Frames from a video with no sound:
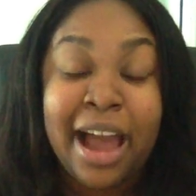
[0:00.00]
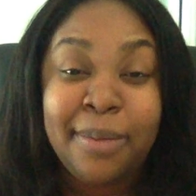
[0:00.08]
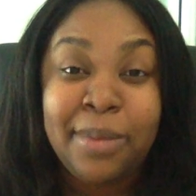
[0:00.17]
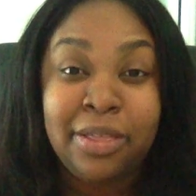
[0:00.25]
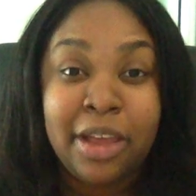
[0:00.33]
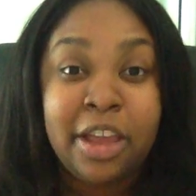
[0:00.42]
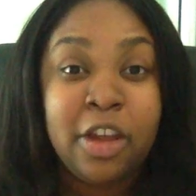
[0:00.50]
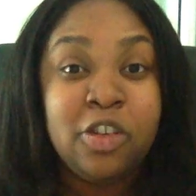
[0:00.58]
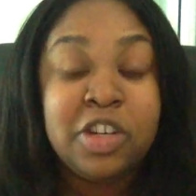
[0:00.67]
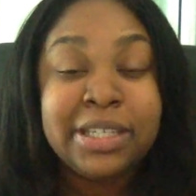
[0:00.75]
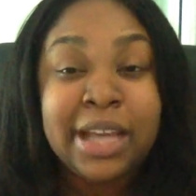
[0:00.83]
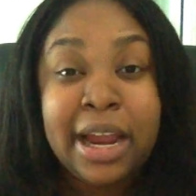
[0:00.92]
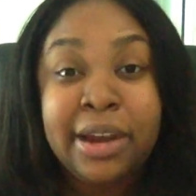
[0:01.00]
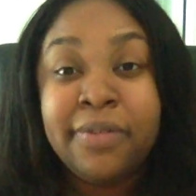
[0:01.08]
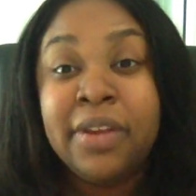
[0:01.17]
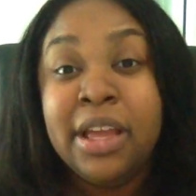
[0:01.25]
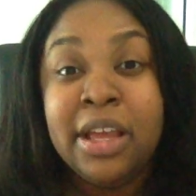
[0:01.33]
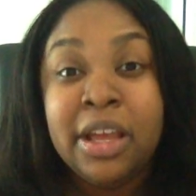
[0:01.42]
I mean that you're just kind
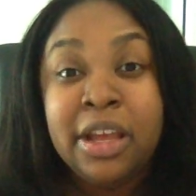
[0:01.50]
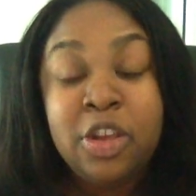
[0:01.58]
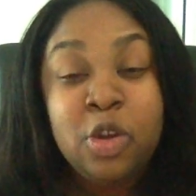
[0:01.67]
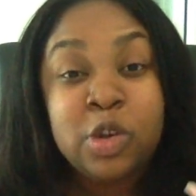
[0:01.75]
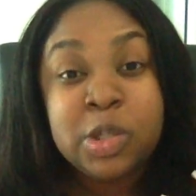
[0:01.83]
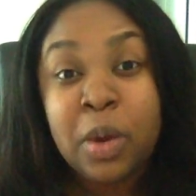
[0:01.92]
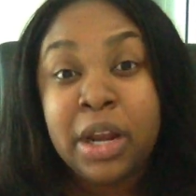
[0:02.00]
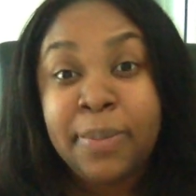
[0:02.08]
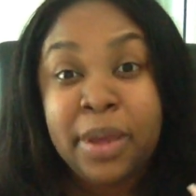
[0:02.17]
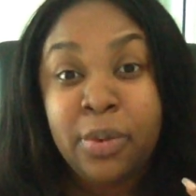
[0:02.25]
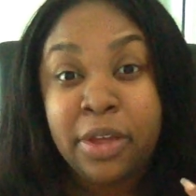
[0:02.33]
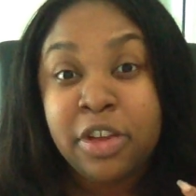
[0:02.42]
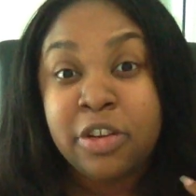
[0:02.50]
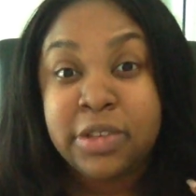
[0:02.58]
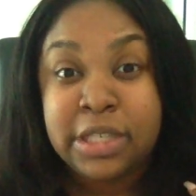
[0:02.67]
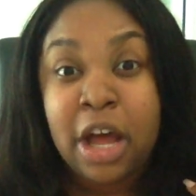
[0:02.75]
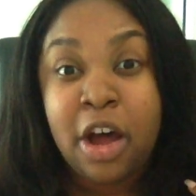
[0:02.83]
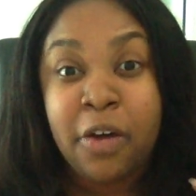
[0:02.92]
of, you just want to be with
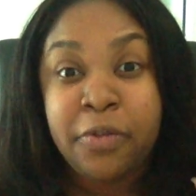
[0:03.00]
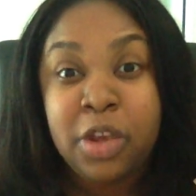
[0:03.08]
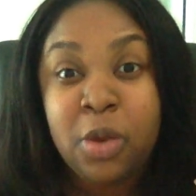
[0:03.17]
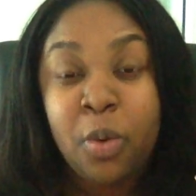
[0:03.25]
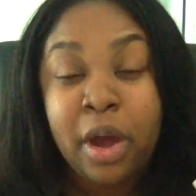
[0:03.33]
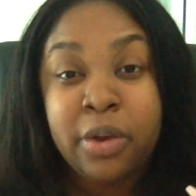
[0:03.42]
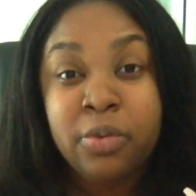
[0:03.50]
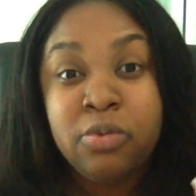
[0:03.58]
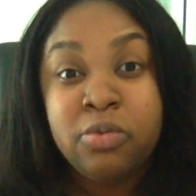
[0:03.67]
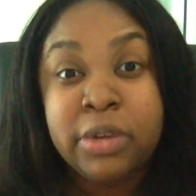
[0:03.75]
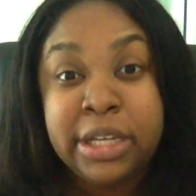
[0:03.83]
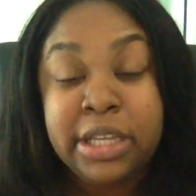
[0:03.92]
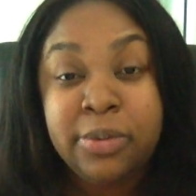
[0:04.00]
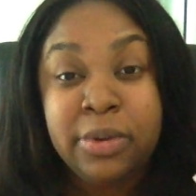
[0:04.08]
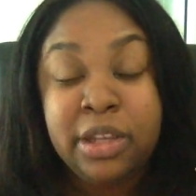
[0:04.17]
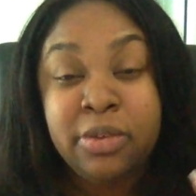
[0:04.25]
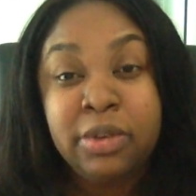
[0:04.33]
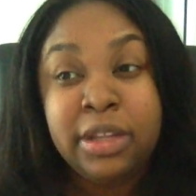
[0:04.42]
yourself. You want to really,
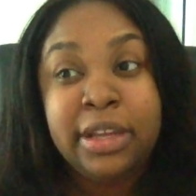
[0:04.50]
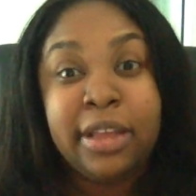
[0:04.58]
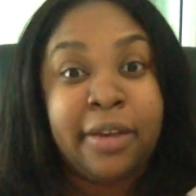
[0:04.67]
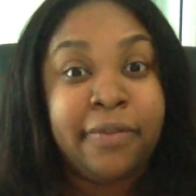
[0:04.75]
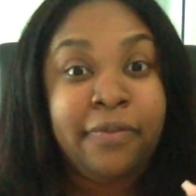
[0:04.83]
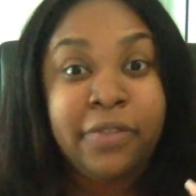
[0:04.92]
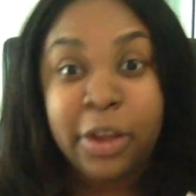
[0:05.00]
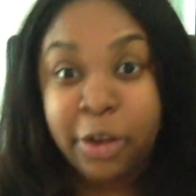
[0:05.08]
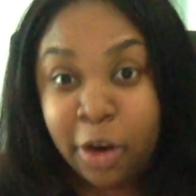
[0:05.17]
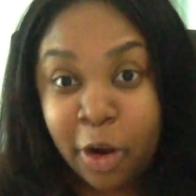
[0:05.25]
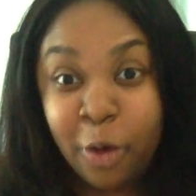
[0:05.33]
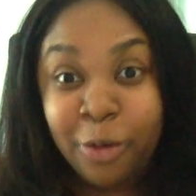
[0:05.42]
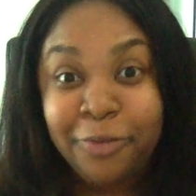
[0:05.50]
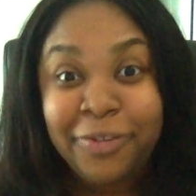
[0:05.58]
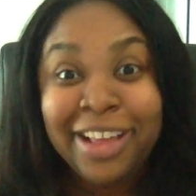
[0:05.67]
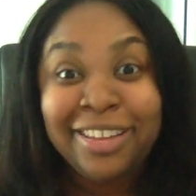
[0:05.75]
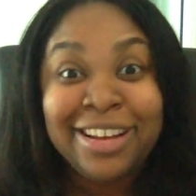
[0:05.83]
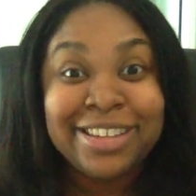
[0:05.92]
really, really like feel your own
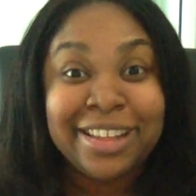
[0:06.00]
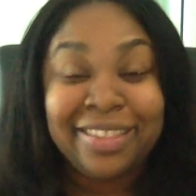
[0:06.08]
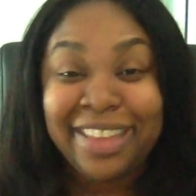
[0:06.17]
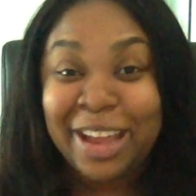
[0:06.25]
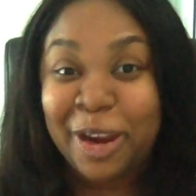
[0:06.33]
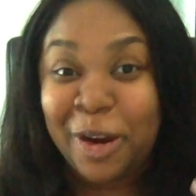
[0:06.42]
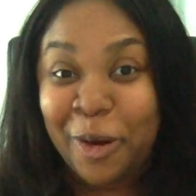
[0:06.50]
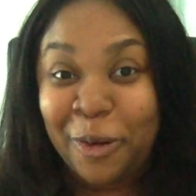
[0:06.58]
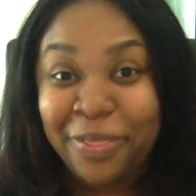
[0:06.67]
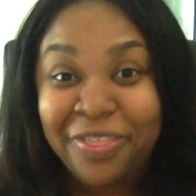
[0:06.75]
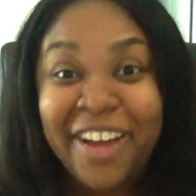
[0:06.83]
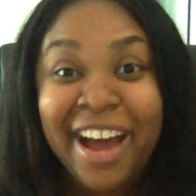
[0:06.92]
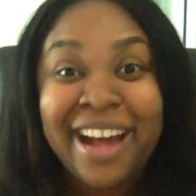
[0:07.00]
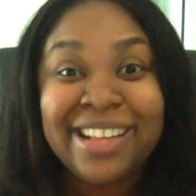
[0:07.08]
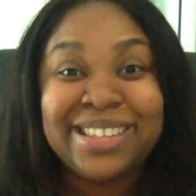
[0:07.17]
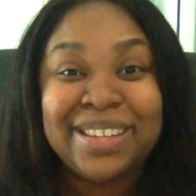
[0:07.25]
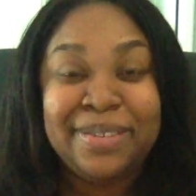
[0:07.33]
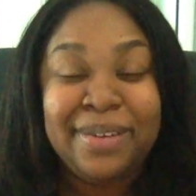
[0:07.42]
feelings and think your own
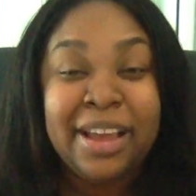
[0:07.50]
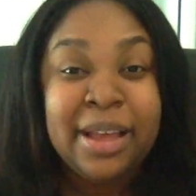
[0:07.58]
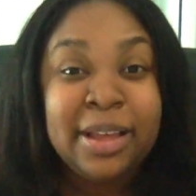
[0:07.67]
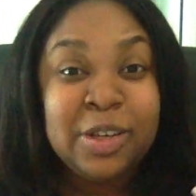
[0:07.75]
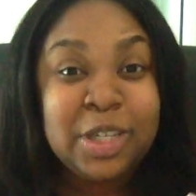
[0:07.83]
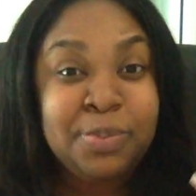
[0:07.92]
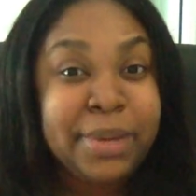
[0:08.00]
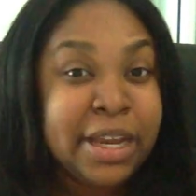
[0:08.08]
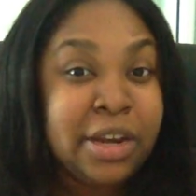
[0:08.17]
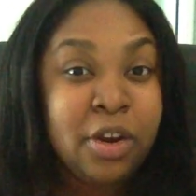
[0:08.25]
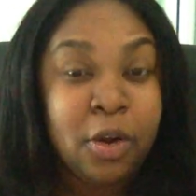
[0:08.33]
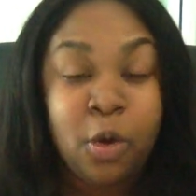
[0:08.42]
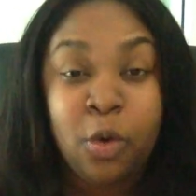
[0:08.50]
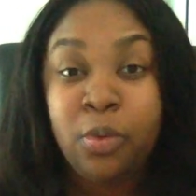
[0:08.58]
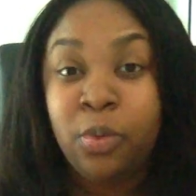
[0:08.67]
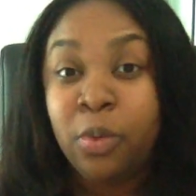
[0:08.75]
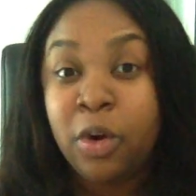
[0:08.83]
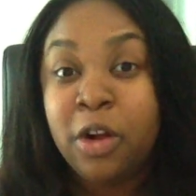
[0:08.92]
thoughts and just be in your
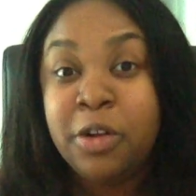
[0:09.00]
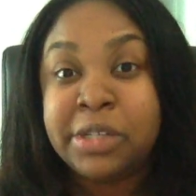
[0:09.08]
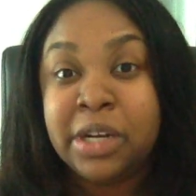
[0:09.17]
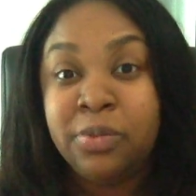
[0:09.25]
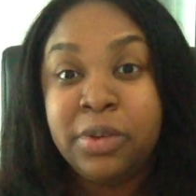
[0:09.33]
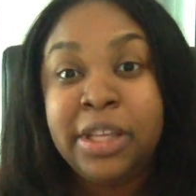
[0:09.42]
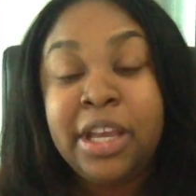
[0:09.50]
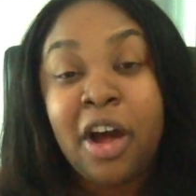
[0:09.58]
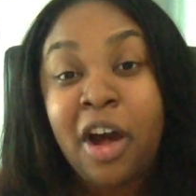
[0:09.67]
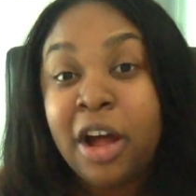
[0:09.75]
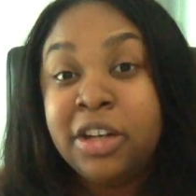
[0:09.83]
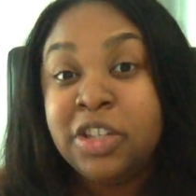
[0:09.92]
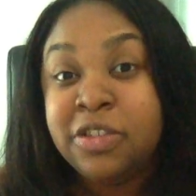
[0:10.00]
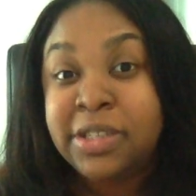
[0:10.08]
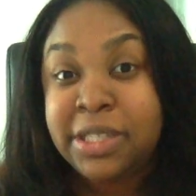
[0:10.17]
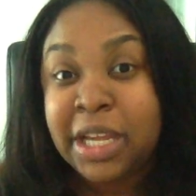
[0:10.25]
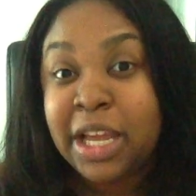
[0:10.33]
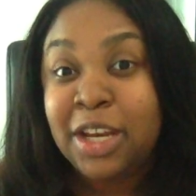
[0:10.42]
own world and really
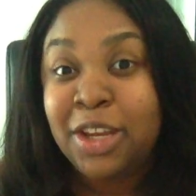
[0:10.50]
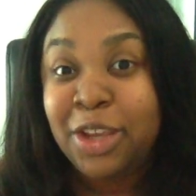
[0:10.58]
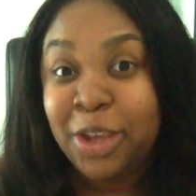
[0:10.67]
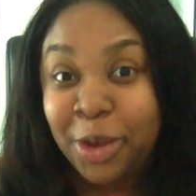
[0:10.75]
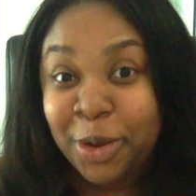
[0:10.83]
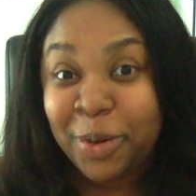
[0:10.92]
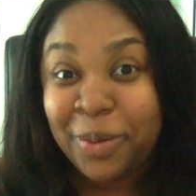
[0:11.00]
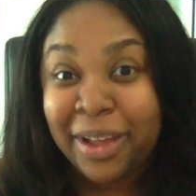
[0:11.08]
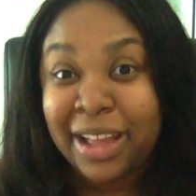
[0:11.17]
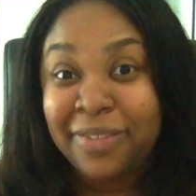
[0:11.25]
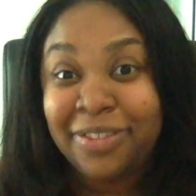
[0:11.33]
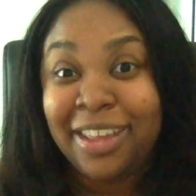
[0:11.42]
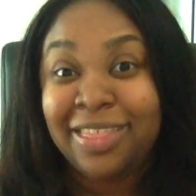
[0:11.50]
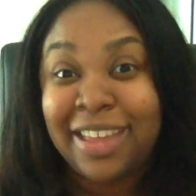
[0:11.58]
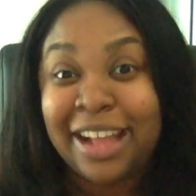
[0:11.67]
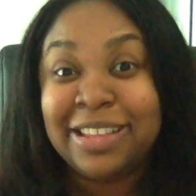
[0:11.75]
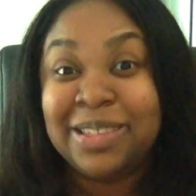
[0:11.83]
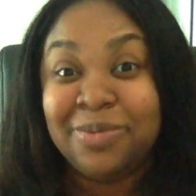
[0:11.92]
understand you. Like, I feel like
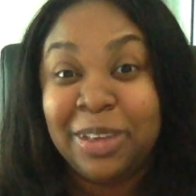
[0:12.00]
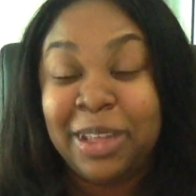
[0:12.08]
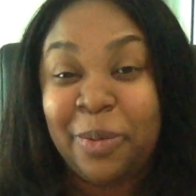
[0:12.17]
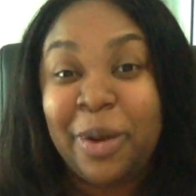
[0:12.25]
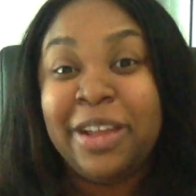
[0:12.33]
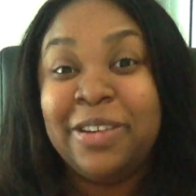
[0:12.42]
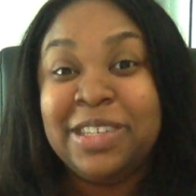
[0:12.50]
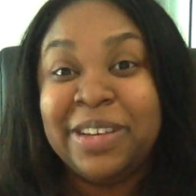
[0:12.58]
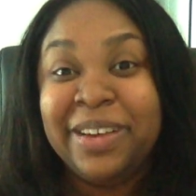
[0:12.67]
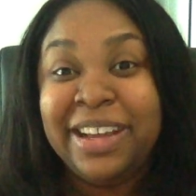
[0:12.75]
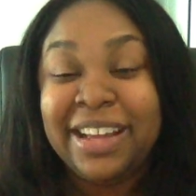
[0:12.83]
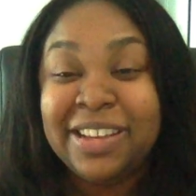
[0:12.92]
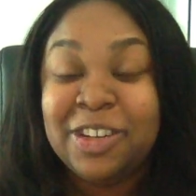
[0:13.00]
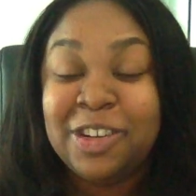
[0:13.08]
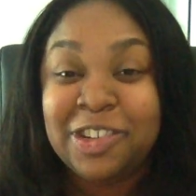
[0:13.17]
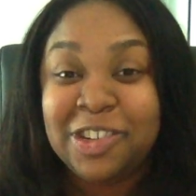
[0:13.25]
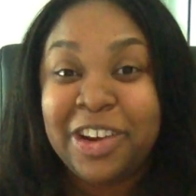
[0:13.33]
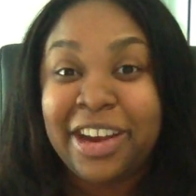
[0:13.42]
that's really what you're doing, is you're
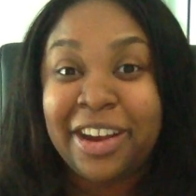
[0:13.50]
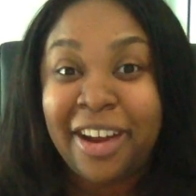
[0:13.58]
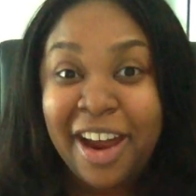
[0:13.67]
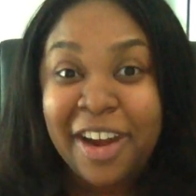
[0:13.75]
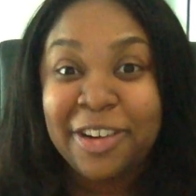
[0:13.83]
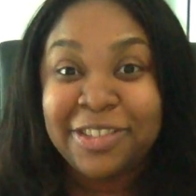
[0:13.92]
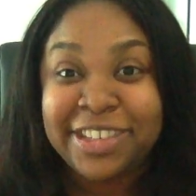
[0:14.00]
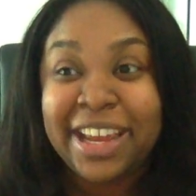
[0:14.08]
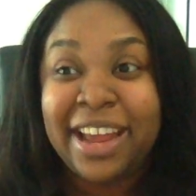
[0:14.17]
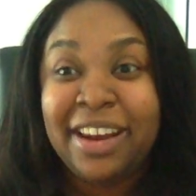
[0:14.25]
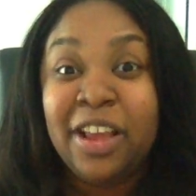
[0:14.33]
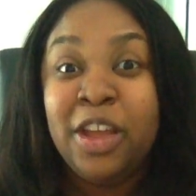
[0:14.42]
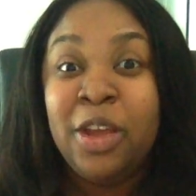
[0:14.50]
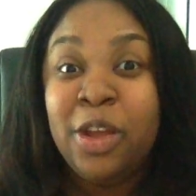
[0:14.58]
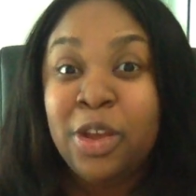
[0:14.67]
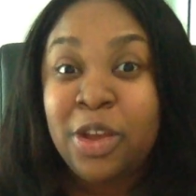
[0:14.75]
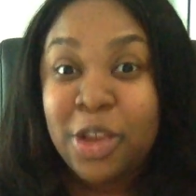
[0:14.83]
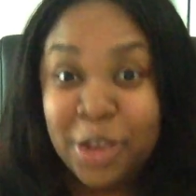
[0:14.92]
just trying to understand
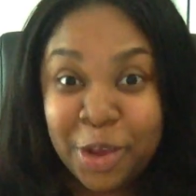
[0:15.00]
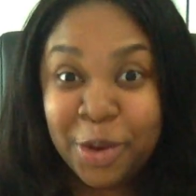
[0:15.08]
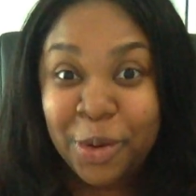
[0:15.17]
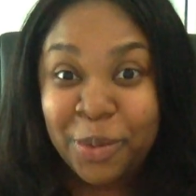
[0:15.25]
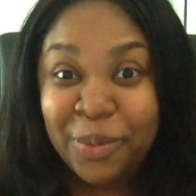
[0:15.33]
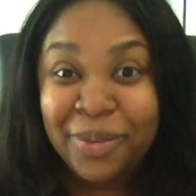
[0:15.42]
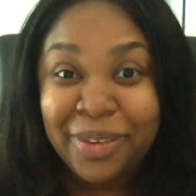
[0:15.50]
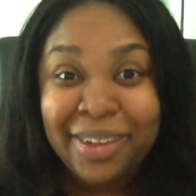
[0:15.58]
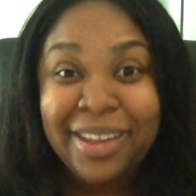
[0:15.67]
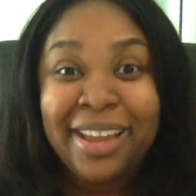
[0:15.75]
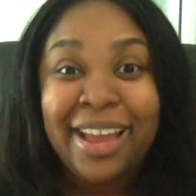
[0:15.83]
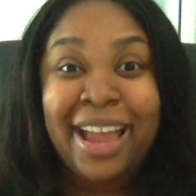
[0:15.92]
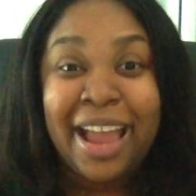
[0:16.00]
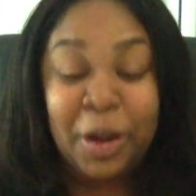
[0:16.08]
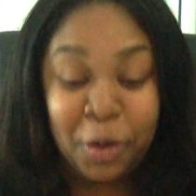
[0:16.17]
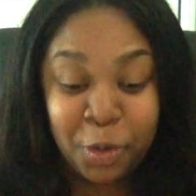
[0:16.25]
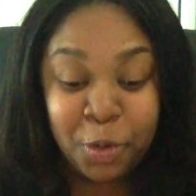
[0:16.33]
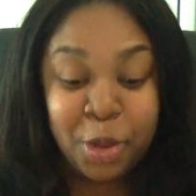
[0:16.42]
you and
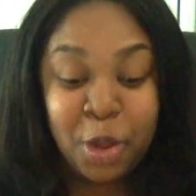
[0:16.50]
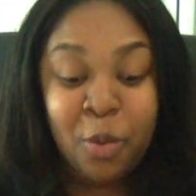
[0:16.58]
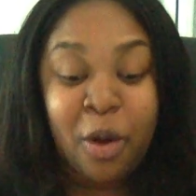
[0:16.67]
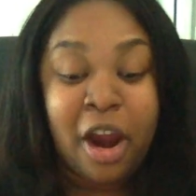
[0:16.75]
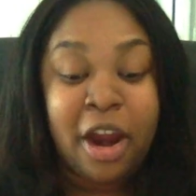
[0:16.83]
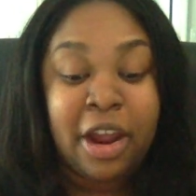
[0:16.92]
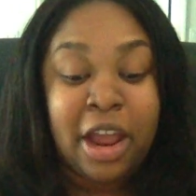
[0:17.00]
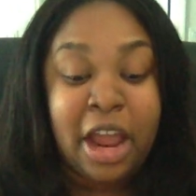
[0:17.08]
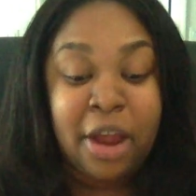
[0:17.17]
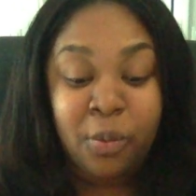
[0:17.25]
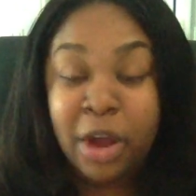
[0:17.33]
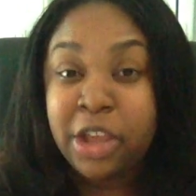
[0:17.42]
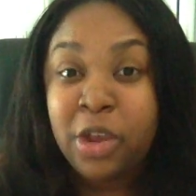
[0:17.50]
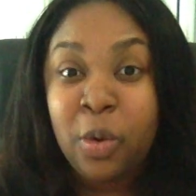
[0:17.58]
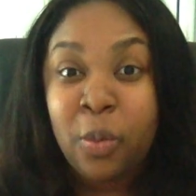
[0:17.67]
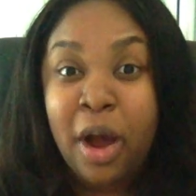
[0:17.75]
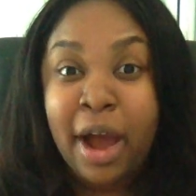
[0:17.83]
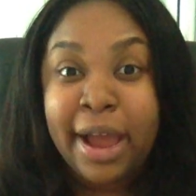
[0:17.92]
who you are and what
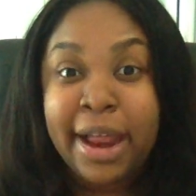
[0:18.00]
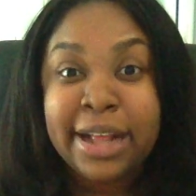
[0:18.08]
you want.